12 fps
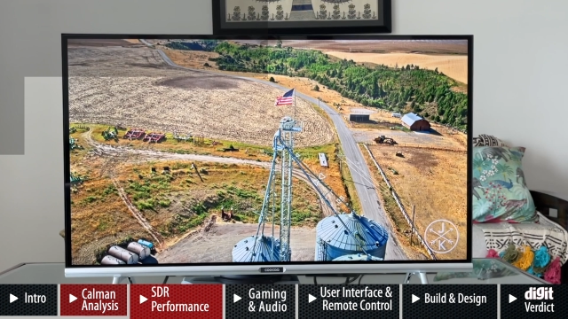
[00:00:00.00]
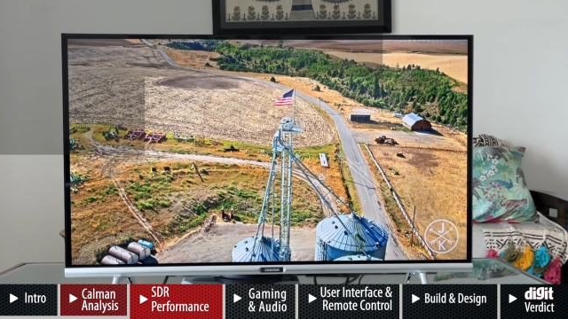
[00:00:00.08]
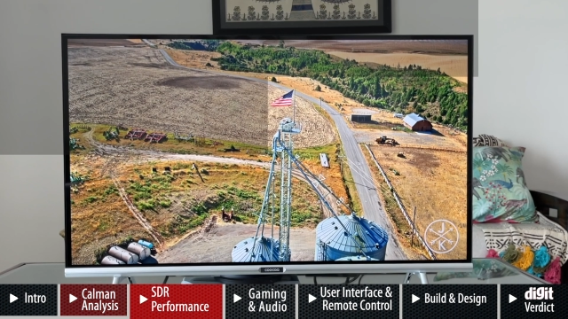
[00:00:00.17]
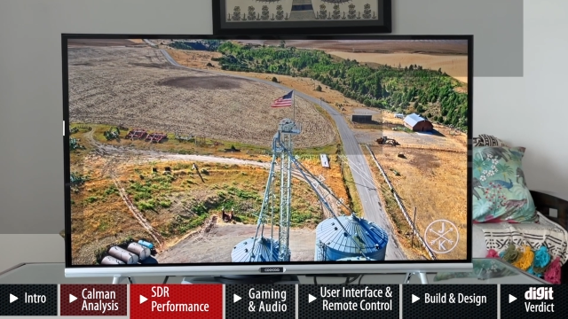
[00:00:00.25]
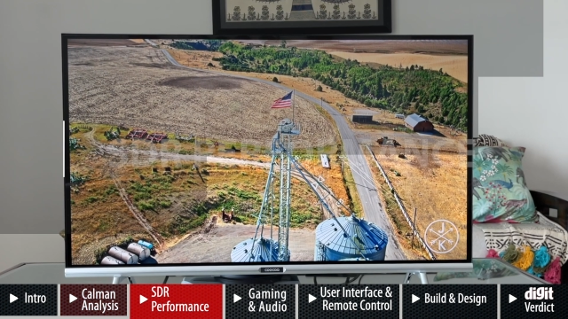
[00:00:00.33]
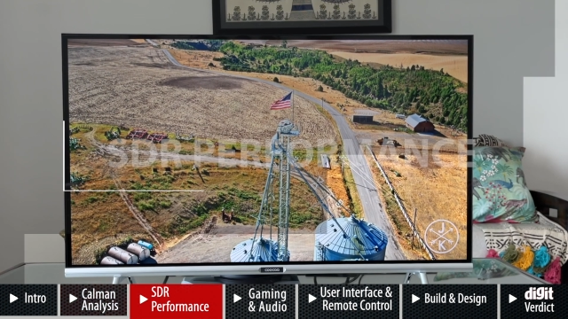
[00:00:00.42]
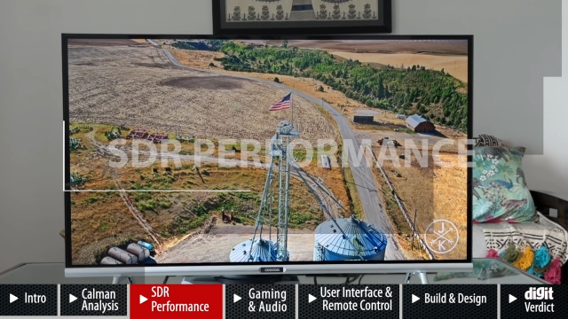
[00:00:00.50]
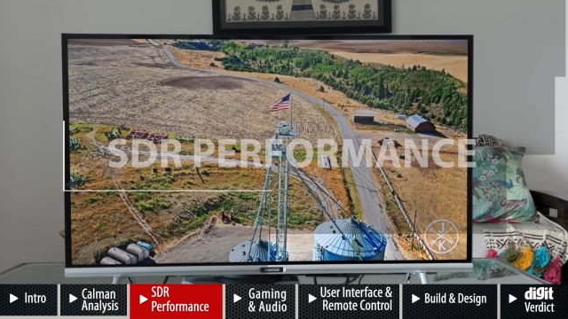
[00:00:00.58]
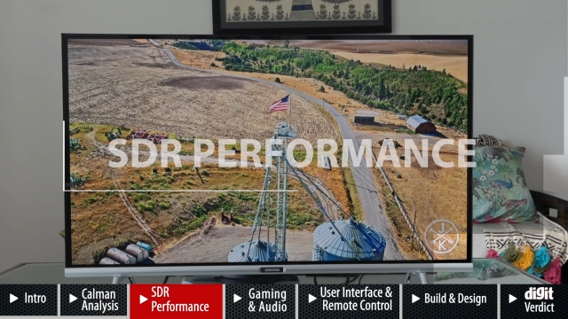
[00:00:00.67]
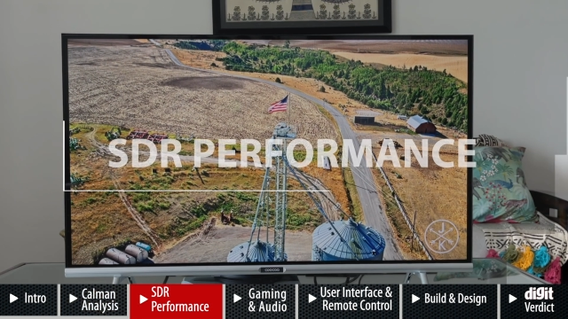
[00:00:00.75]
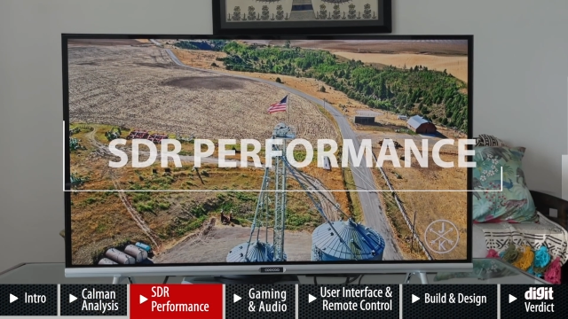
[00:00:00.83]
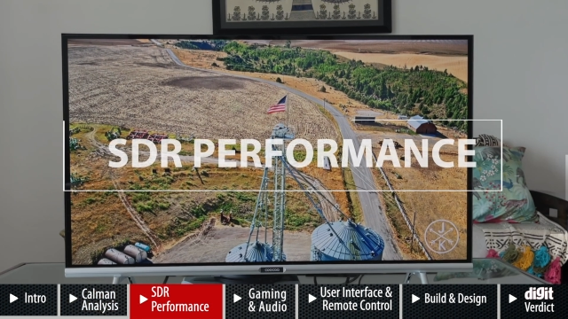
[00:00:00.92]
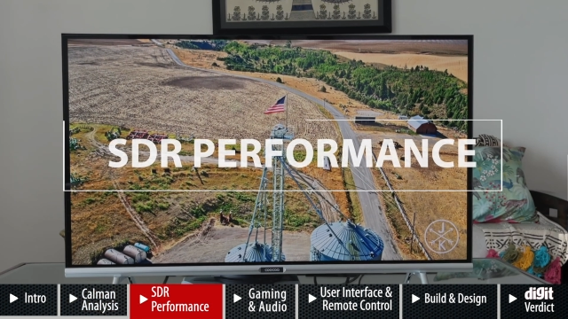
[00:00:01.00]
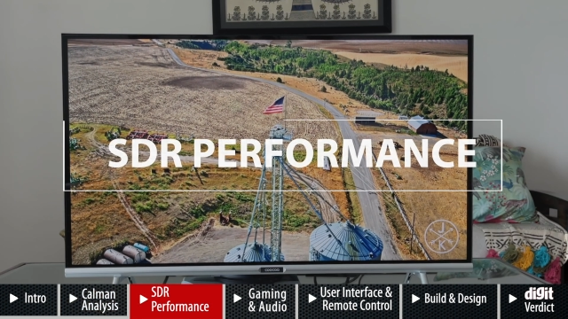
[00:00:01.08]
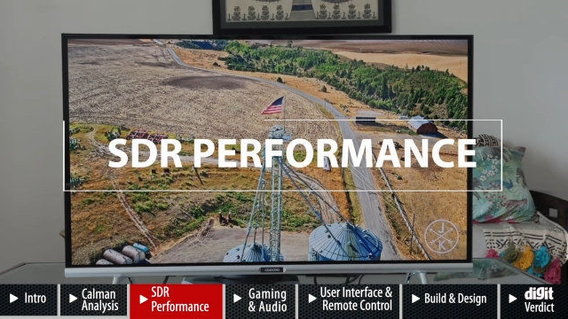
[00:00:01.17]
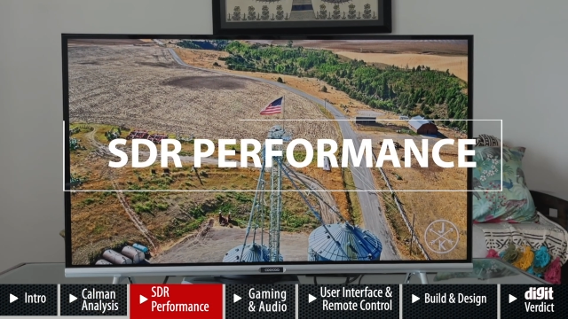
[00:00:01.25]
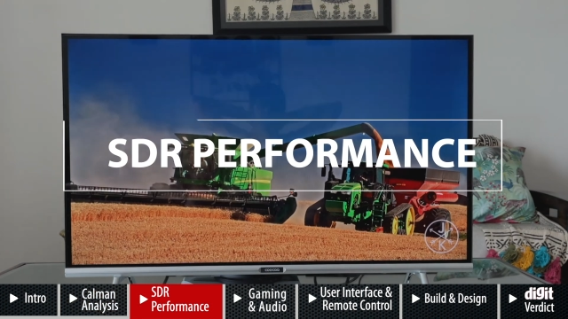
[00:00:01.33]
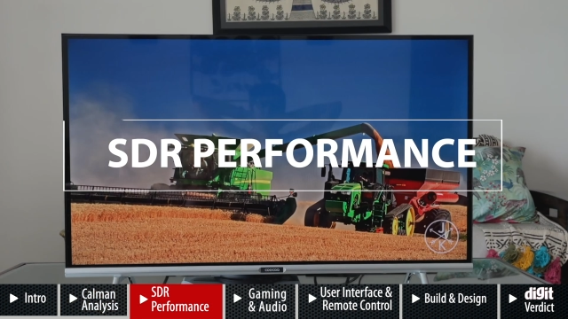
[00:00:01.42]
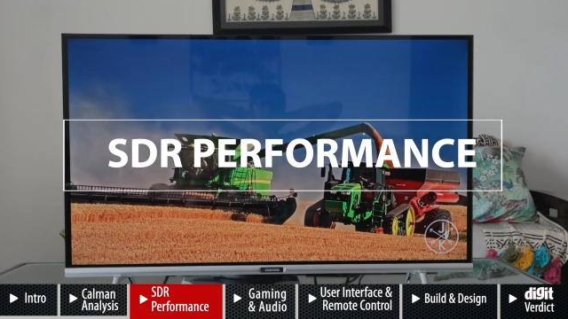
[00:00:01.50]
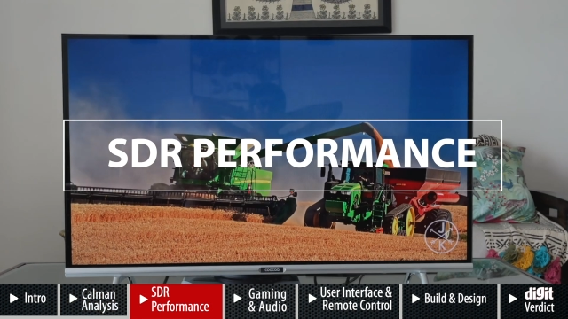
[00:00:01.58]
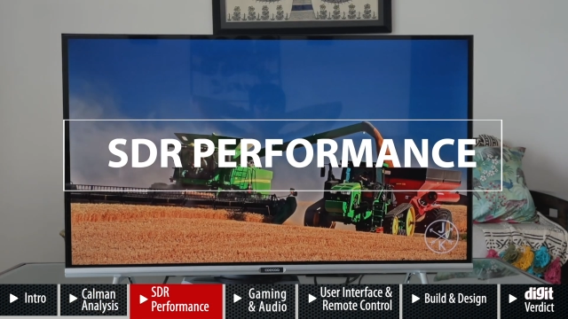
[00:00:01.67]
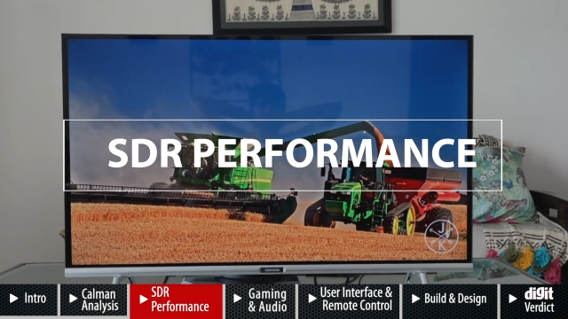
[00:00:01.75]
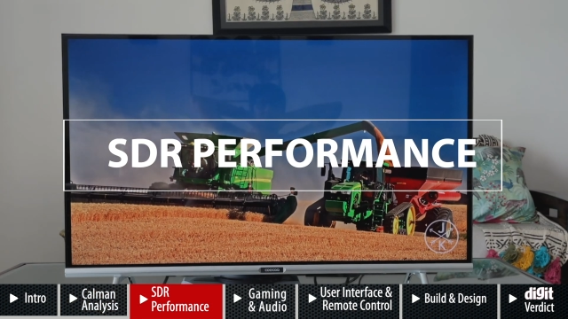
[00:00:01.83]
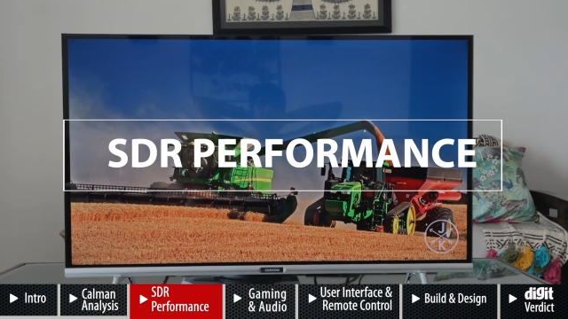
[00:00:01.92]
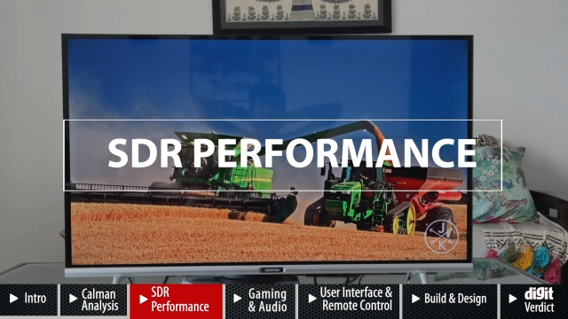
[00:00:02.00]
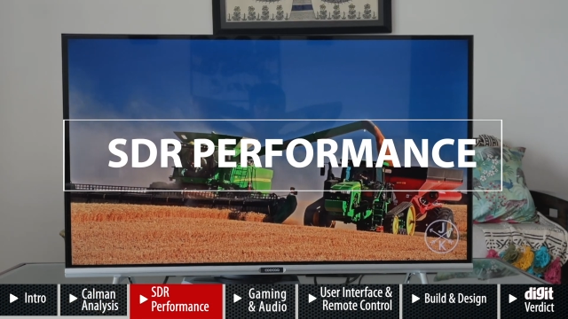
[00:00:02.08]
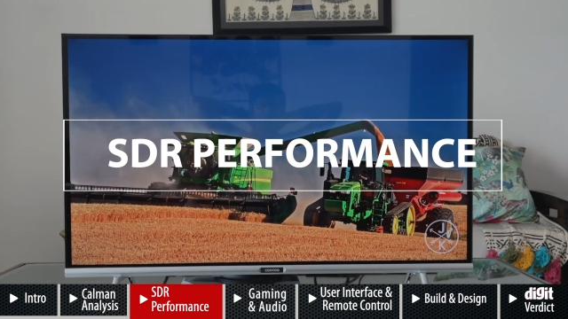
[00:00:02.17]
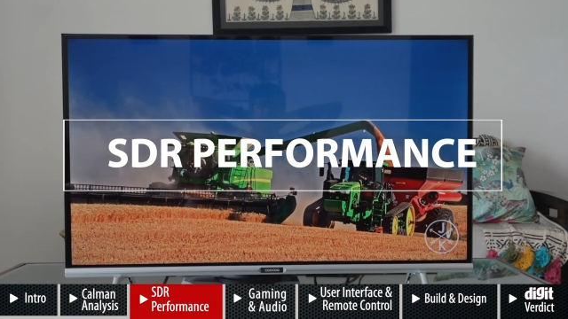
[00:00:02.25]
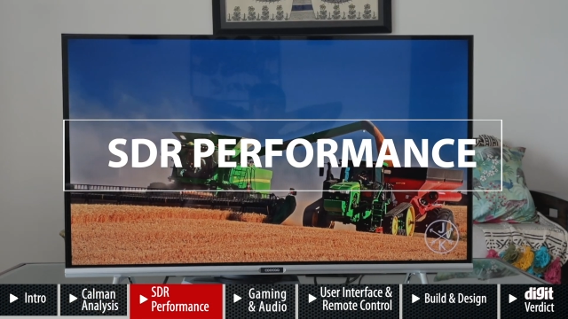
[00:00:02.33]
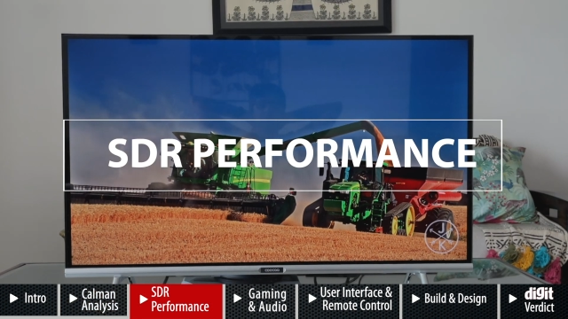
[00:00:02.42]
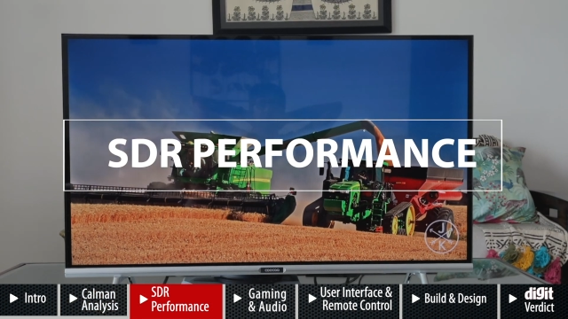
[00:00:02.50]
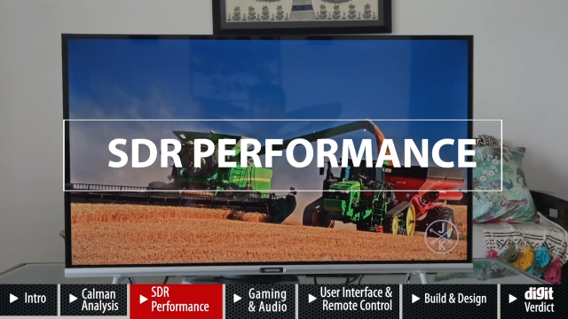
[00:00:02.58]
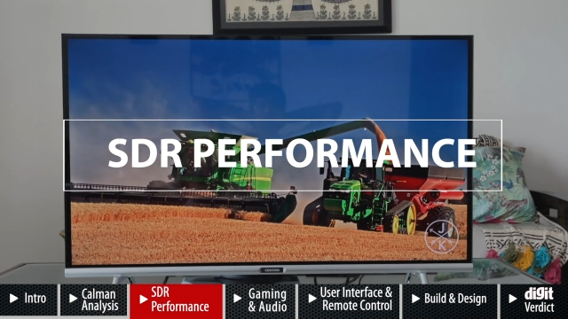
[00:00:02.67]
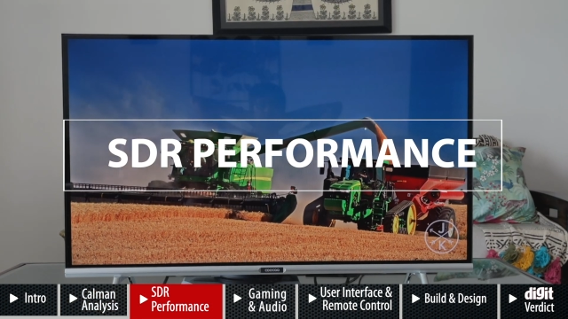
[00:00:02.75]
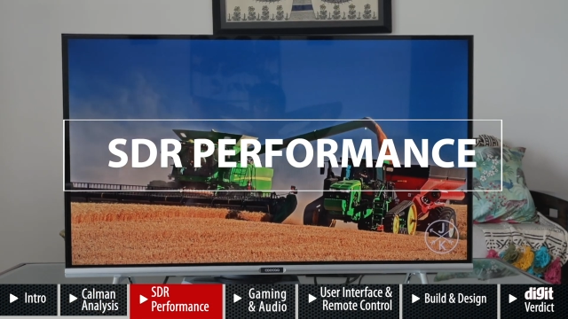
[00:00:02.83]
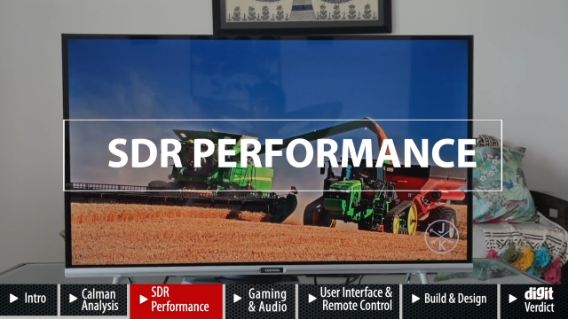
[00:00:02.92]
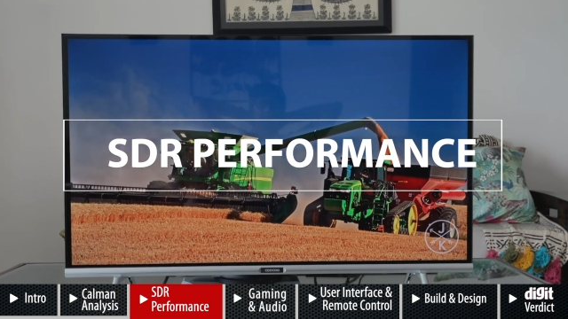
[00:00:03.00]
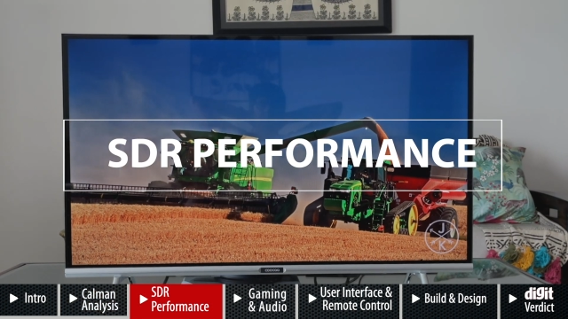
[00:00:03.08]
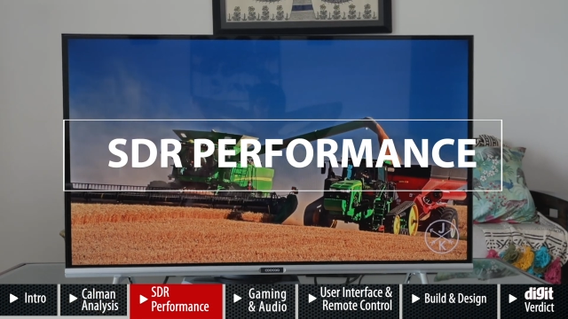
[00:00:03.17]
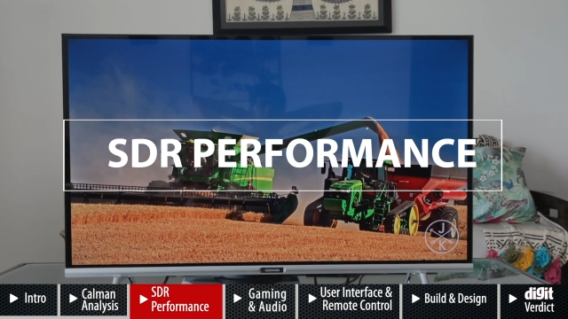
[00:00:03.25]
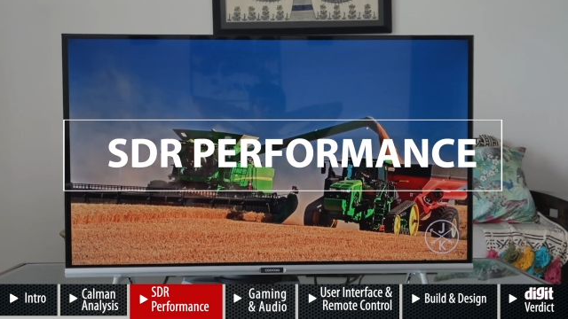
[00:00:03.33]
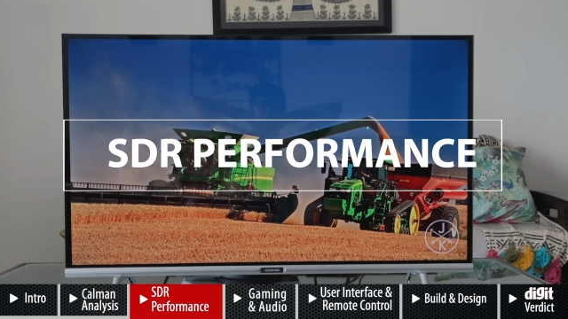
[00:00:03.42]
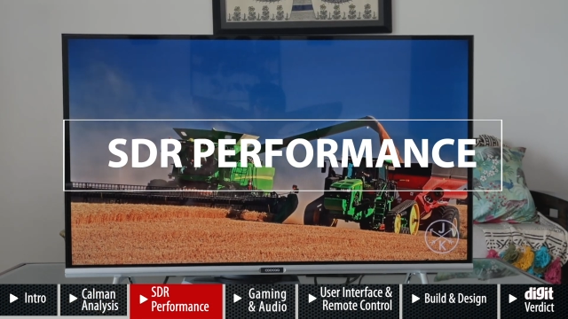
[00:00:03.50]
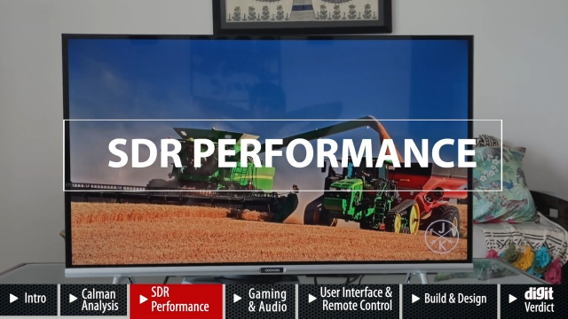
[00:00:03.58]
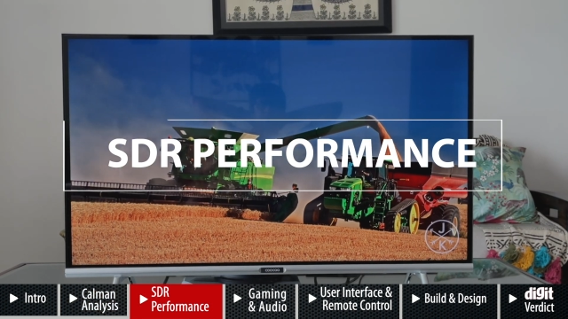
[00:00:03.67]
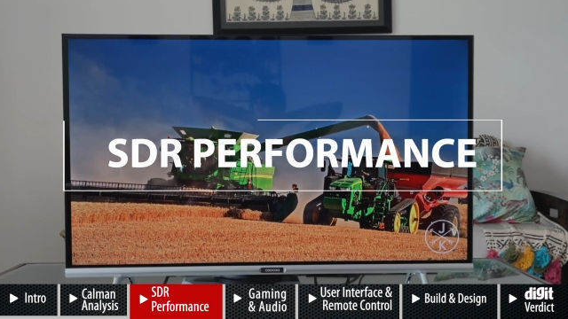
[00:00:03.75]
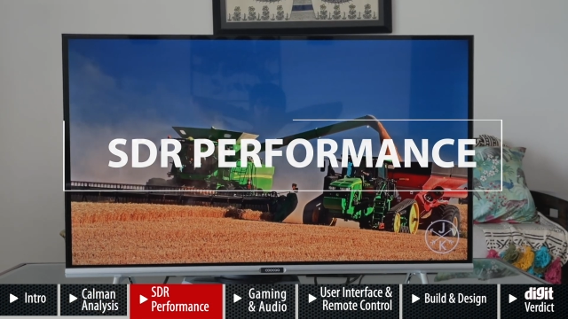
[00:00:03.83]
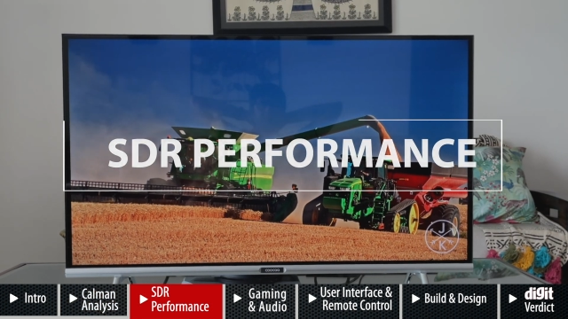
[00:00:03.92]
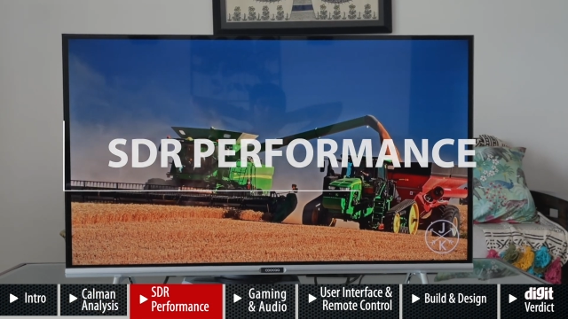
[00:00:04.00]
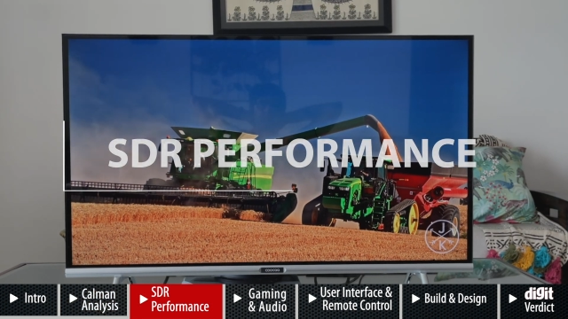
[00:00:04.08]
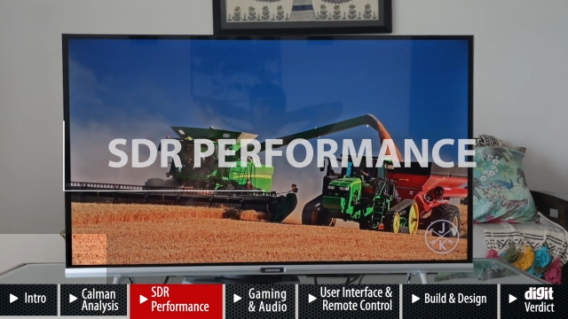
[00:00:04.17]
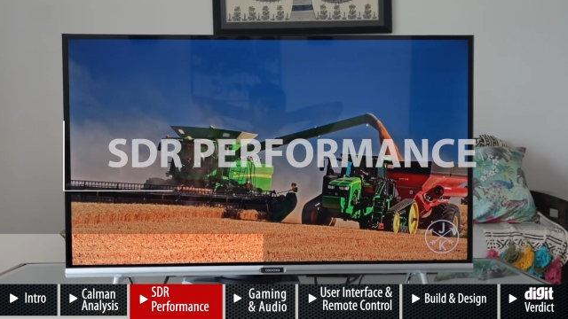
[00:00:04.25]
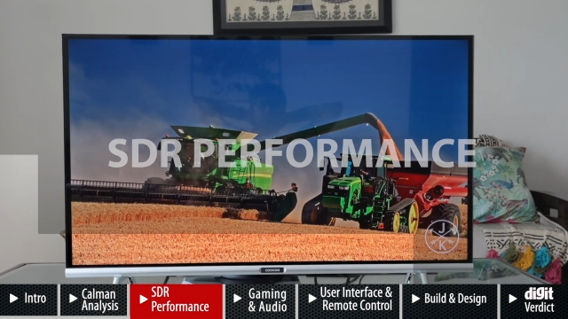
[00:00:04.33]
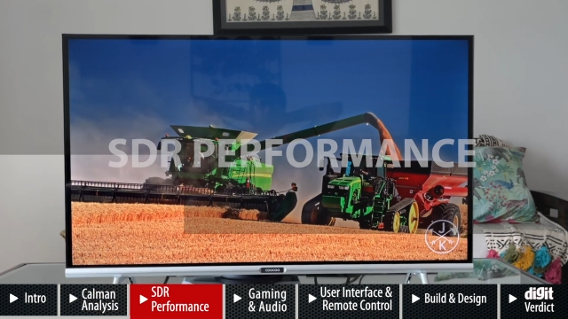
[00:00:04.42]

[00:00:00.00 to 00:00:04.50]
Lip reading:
No face is visible, so there are no lips to read.